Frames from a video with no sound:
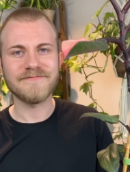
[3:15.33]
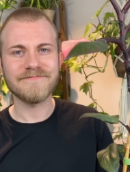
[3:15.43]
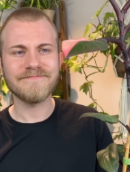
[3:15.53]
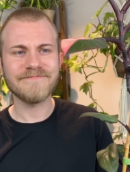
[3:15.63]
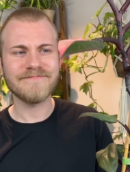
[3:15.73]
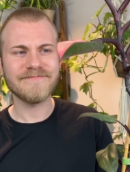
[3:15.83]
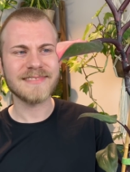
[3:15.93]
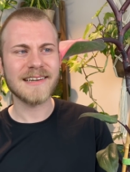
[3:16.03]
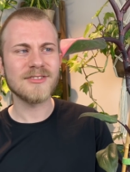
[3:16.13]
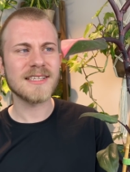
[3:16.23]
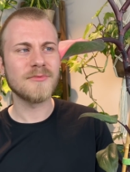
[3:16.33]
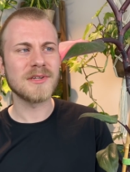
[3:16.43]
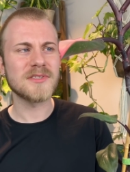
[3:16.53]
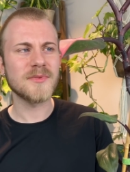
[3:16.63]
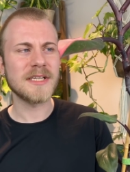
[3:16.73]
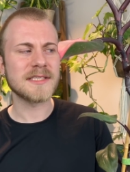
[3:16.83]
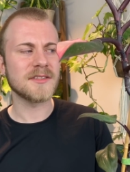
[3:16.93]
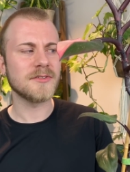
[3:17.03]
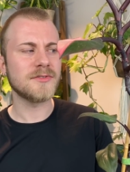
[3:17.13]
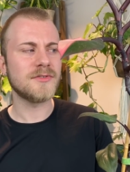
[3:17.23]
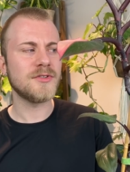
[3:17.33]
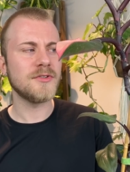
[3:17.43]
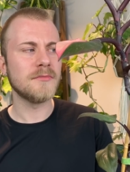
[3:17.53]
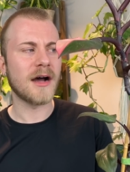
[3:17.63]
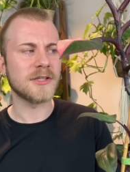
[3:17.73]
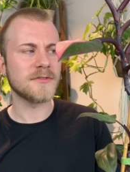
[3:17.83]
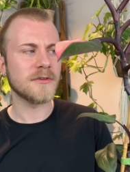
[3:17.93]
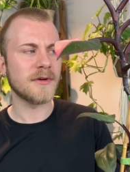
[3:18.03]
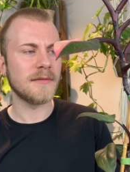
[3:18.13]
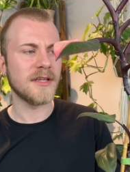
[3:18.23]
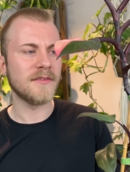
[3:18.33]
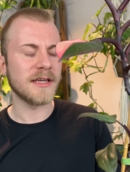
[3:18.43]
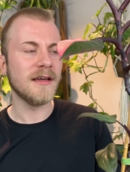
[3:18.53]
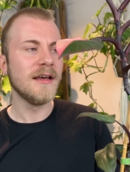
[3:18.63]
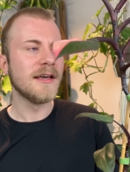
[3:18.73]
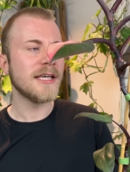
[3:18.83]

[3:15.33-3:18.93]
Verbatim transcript: mm, I would say once a week is a little too much for what I'm giving it.